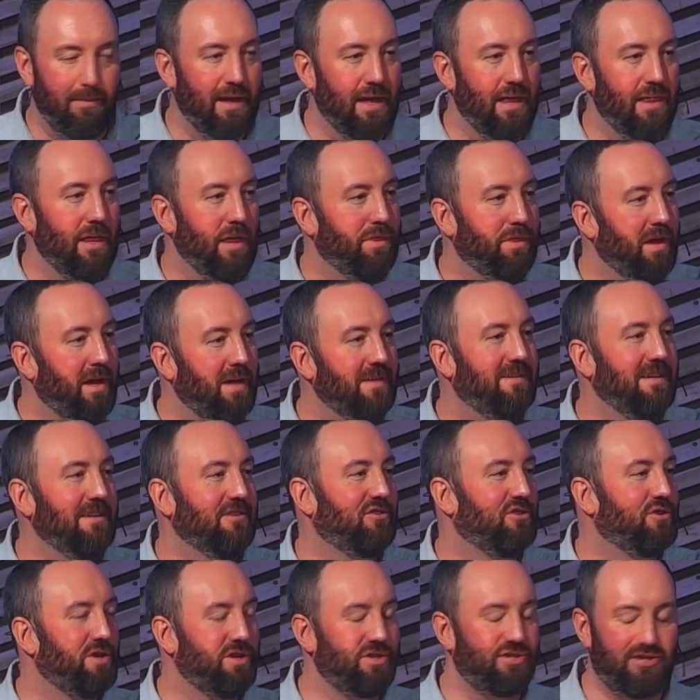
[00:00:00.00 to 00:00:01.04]
They thought
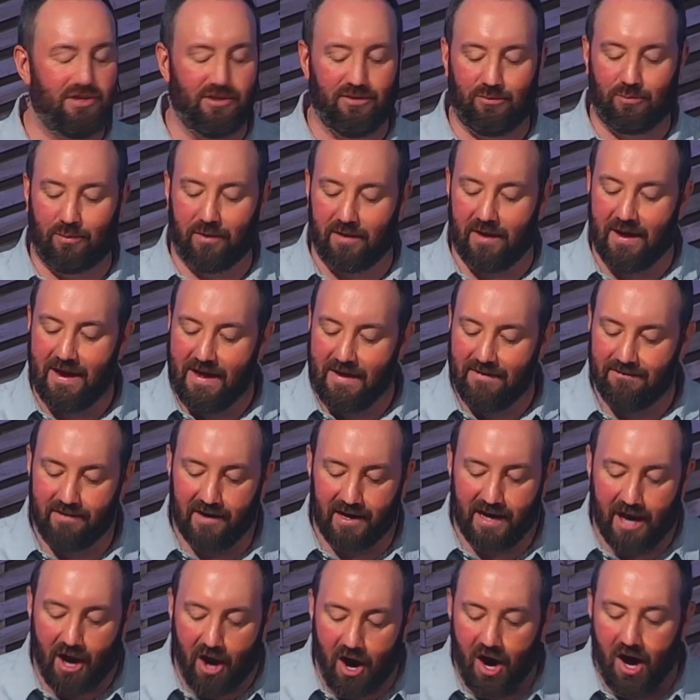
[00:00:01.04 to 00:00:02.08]
these Christians were
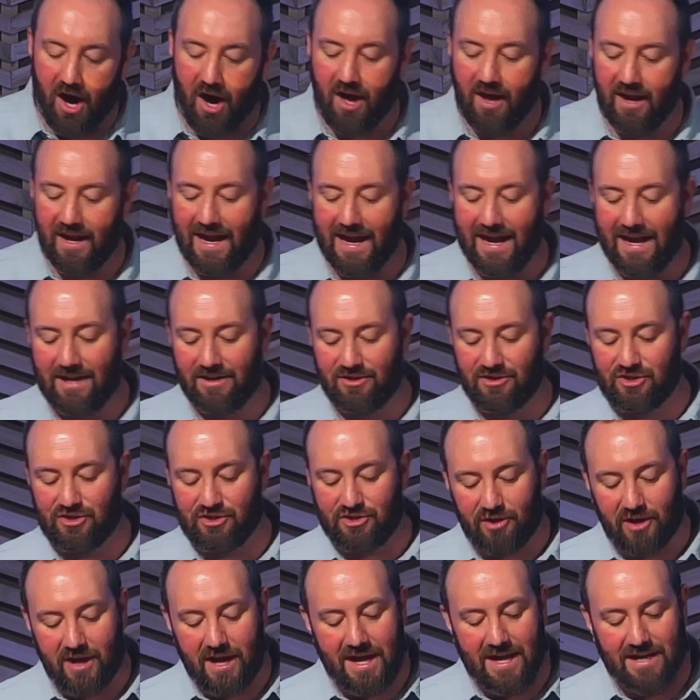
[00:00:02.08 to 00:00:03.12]
very odd and
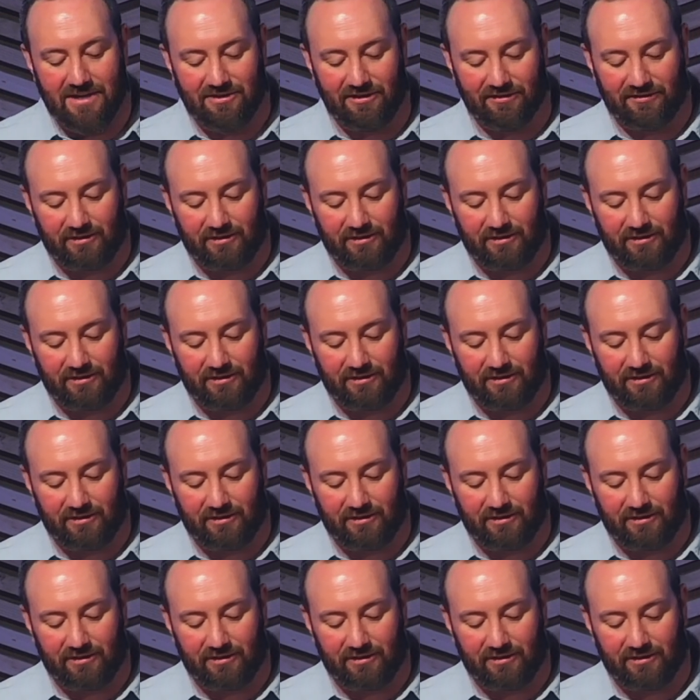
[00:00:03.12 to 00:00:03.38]
strange.